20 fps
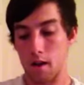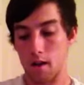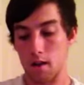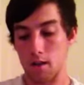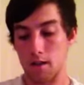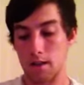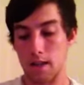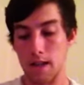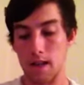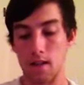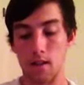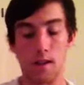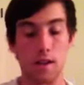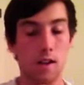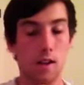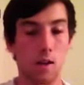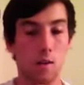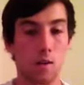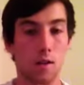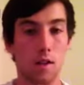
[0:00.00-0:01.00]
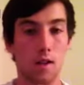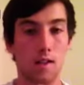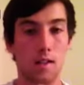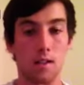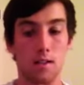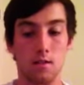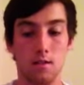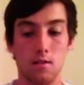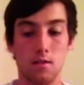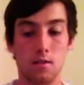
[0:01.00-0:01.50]
Secondly, I would like
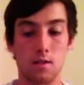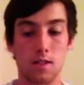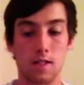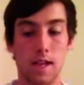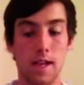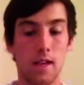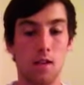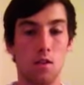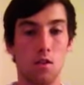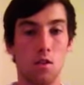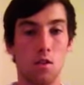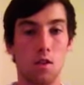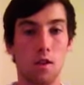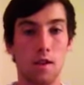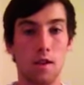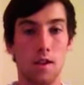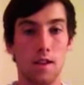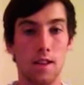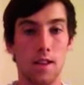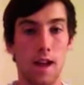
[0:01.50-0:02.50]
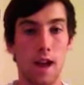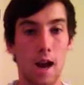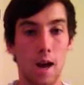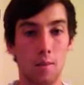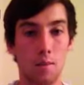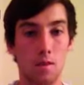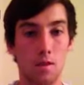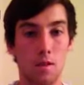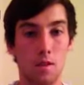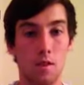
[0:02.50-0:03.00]
to take a look at the
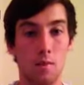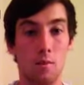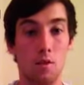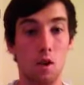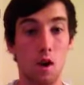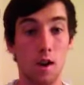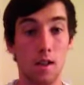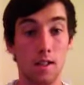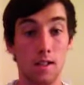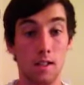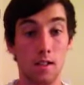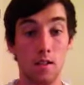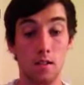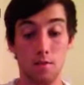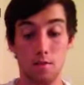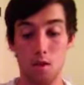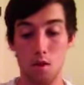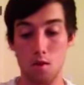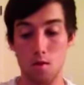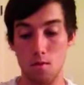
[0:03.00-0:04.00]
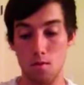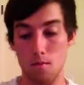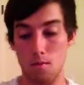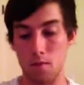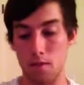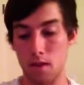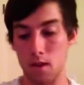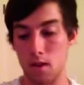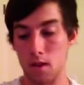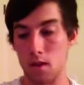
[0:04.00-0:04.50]
apps and the pricing of the phone.
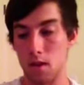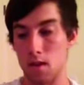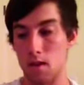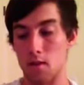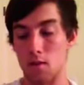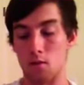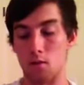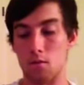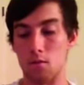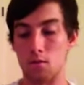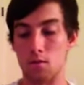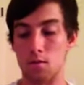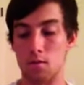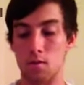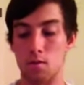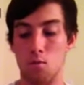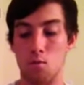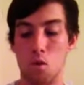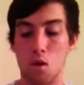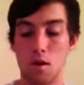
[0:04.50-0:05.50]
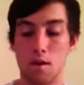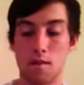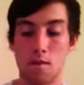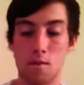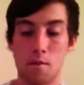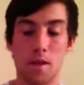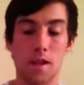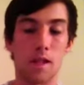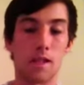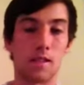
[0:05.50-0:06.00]
One of the
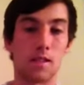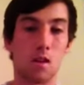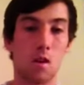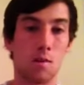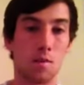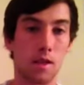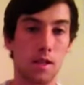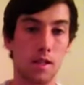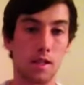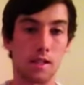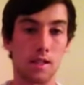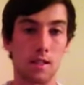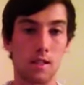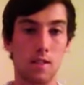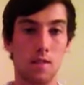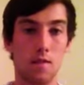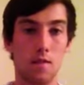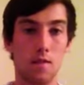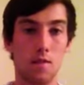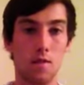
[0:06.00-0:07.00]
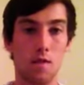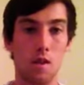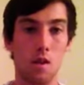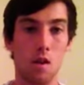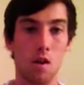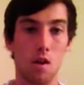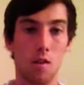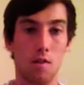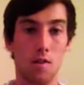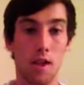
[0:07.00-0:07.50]
bigged topics
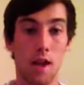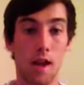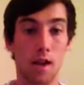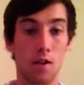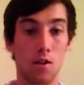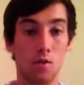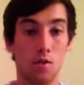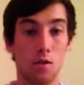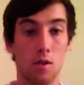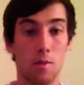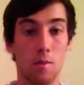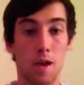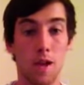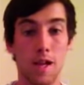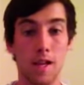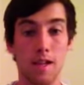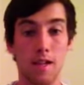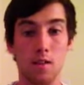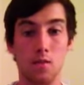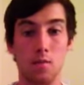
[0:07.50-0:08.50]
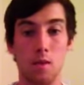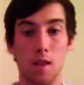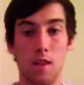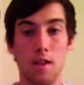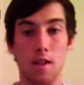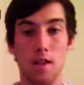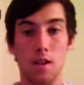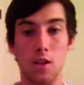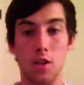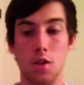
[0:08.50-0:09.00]
of the actual debate is
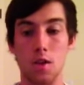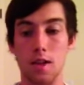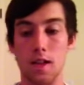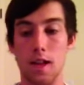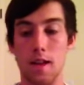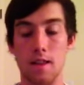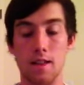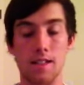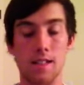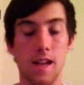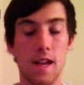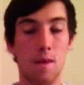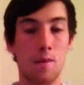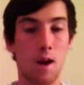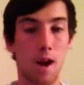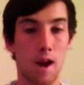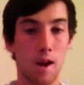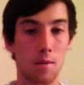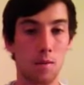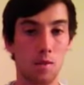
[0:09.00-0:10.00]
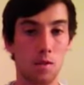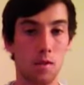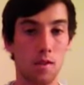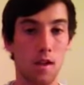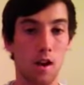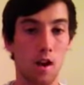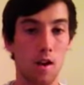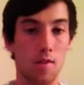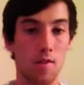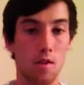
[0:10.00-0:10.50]
whether you can get the same apps on the
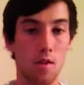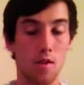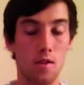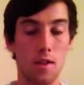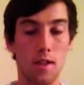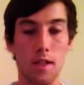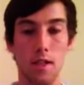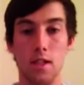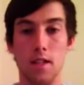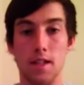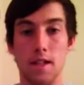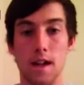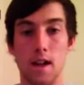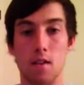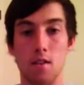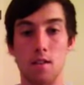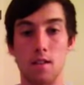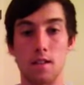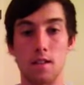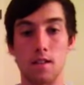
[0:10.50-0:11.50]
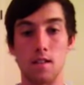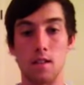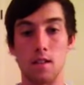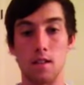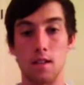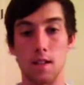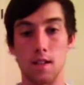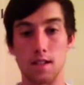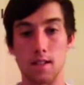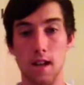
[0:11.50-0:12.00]
iPhone that you can get on
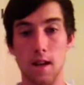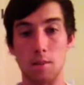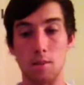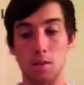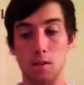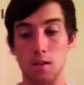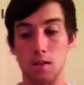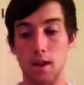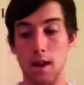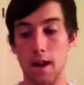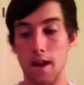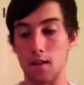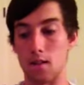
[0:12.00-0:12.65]
the Samsung